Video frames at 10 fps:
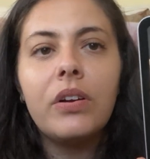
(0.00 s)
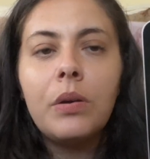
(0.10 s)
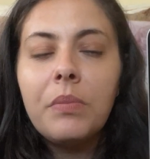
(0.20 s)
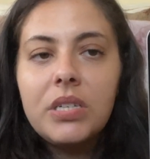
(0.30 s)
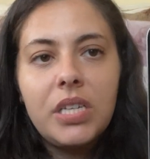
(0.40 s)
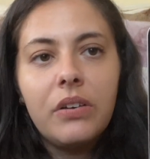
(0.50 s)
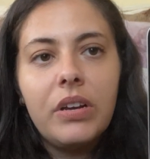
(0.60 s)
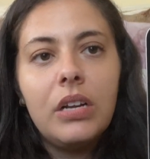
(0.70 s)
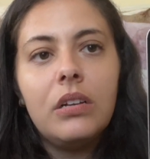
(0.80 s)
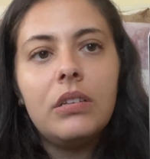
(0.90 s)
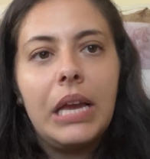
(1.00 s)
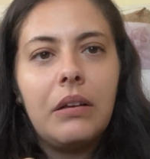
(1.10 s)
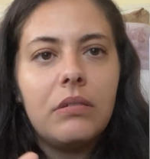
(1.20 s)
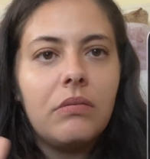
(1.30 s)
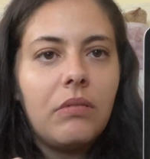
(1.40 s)
material. Like,
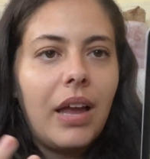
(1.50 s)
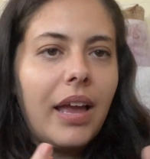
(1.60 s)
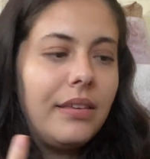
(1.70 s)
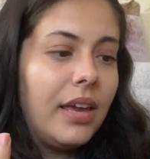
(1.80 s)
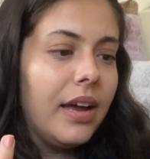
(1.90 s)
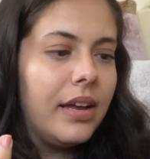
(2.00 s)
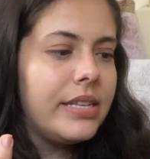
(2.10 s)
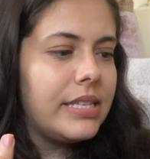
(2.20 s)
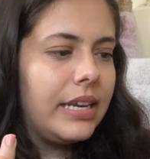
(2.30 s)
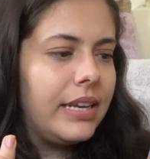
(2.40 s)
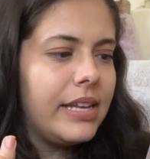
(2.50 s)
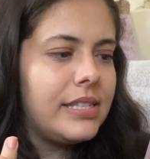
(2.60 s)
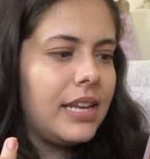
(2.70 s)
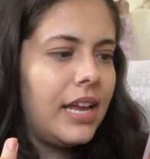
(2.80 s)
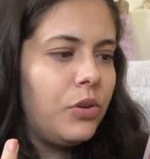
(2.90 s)
yeah, it's like, it's
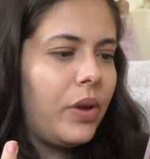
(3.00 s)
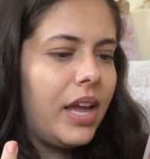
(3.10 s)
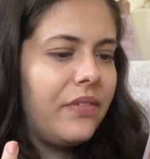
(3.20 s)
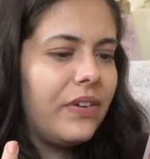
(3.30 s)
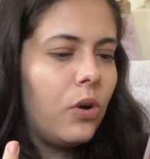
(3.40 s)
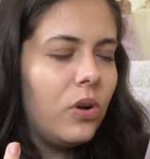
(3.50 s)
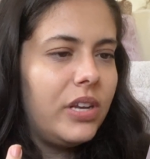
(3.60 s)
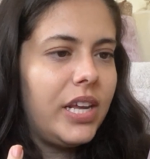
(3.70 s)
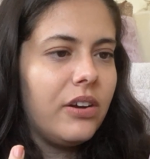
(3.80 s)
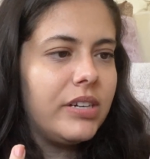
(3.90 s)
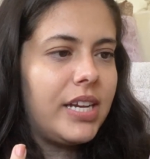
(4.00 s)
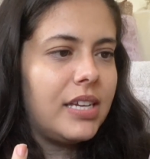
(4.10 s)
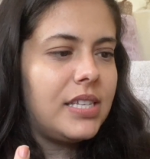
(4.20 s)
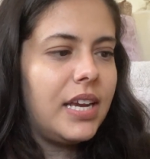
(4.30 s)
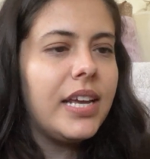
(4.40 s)
not, you can't even call it
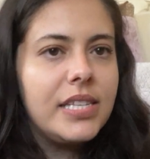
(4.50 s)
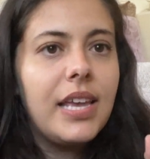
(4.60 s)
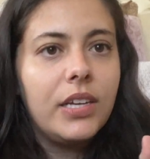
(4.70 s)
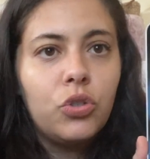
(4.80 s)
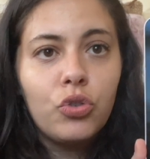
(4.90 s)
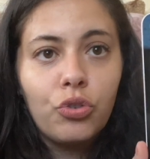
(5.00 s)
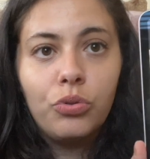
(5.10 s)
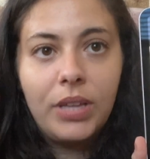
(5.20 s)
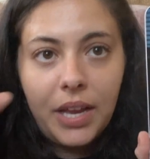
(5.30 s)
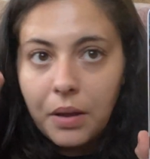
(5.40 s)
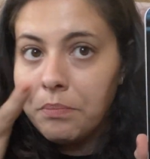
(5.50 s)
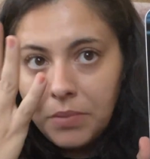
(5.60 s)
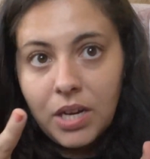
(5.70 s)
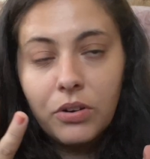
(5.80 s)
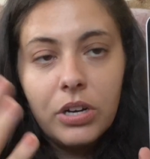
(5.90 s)
iridescent. It's like true, like,
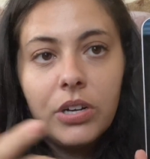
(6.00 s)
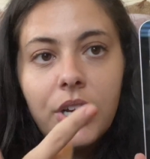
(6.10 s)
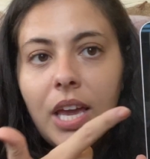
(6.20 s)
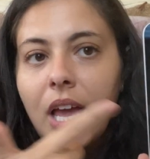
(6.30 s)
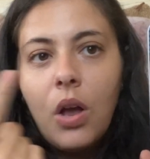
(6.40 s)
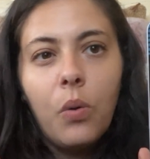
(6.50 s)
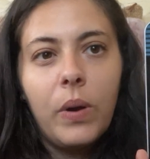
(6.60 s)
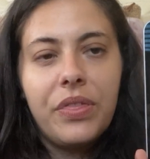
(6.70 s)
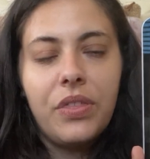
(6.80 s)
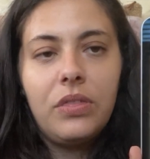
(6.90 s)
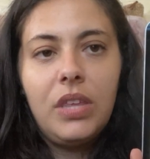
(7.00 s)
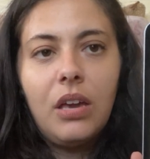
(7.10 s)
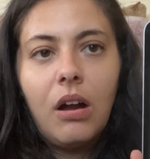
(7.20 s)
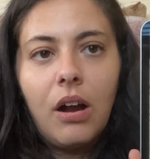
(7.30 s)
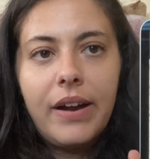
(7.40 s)
mirrored with the
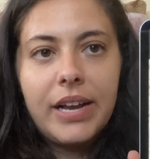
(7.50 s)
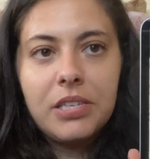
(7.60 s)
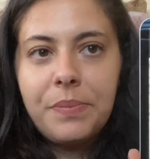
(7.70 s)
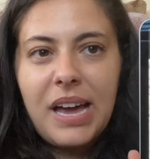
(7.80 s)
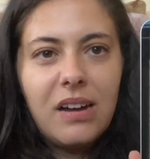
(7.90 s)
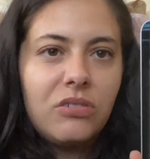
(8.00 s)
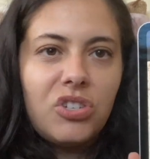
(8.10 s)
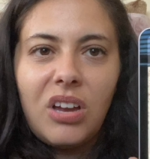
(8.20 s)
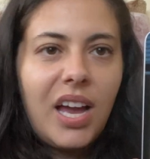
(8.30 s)
RX pouch.